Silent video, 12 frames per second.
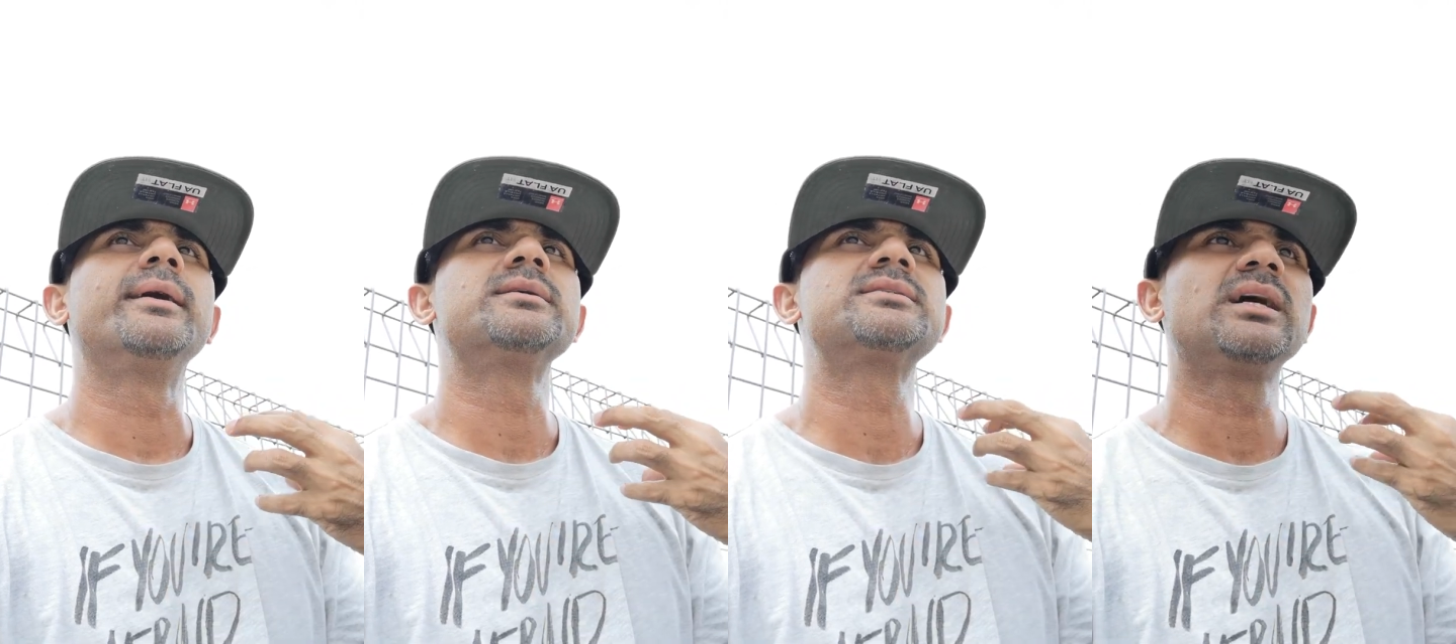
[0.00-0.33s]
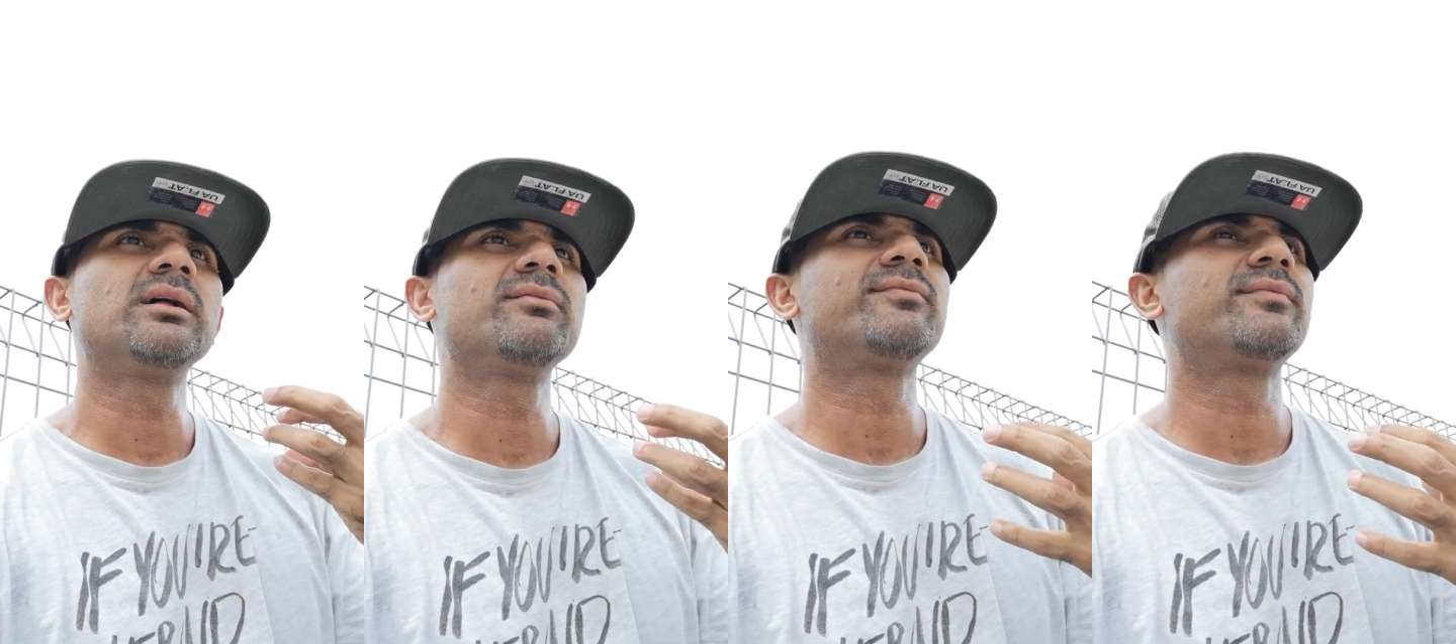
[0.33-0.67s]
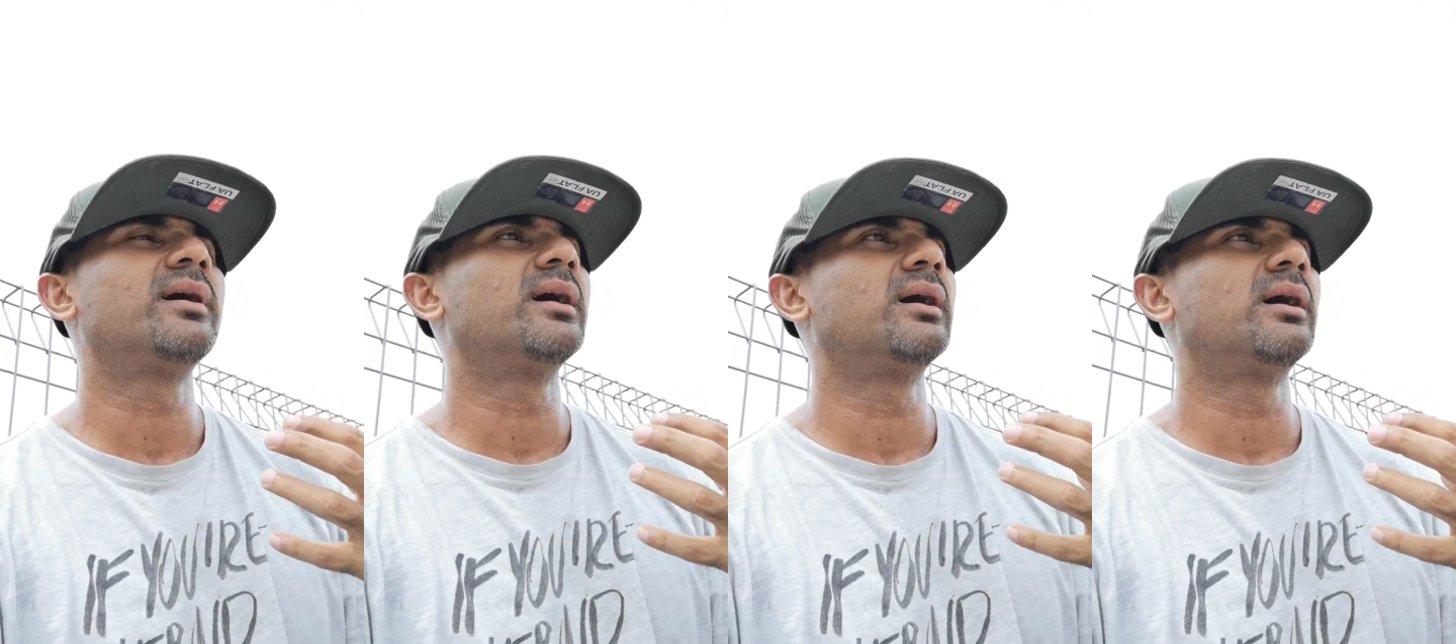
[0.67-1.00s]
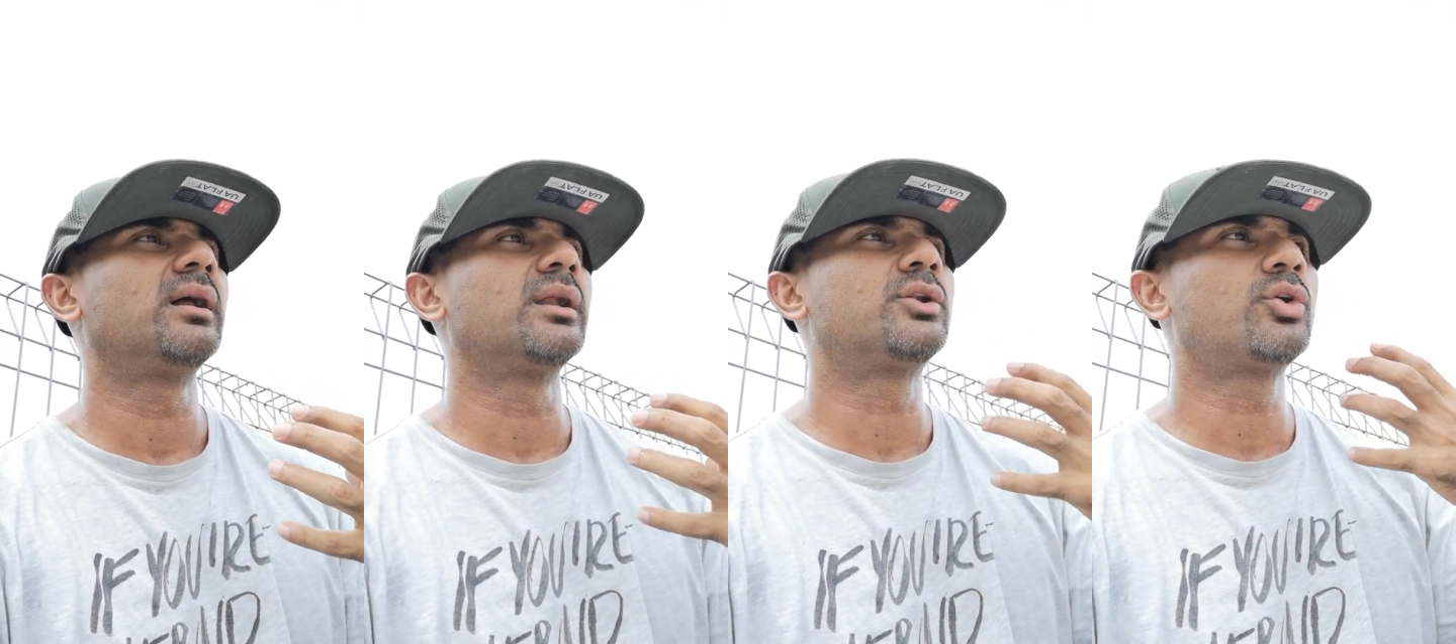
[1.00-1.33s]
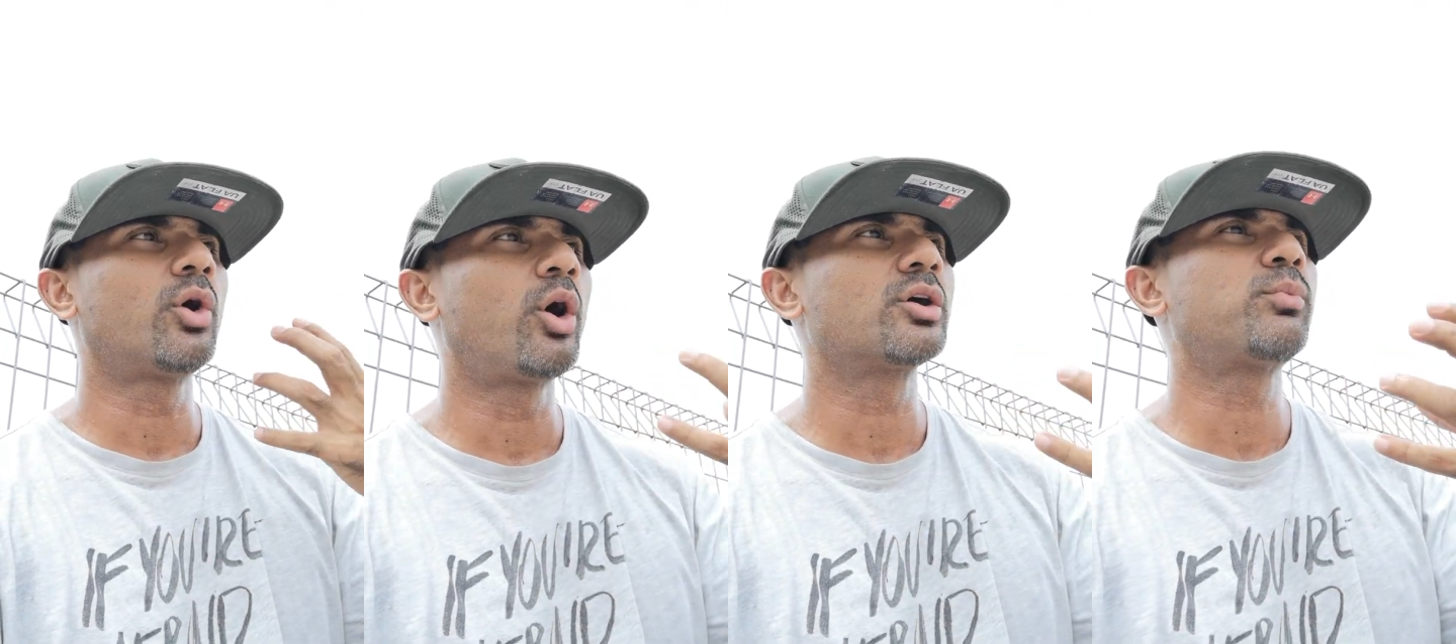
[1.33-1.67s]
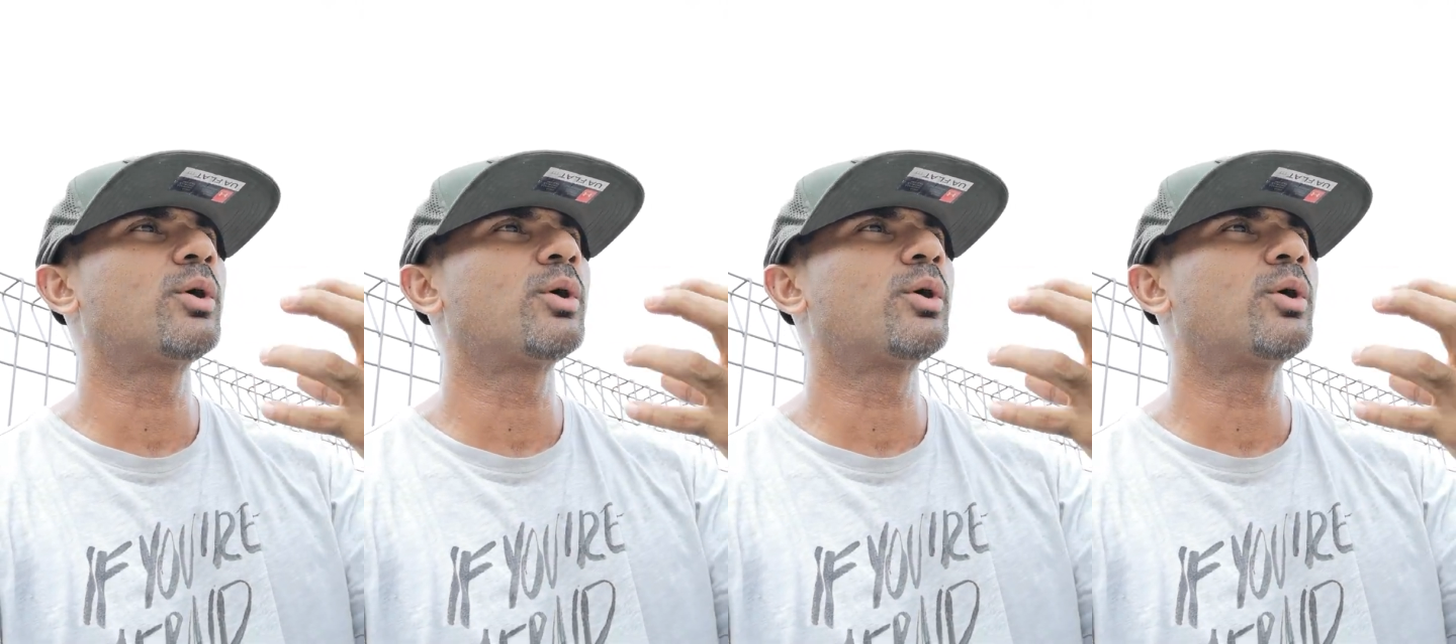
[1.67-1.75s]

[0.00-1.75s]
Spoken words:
self-talk,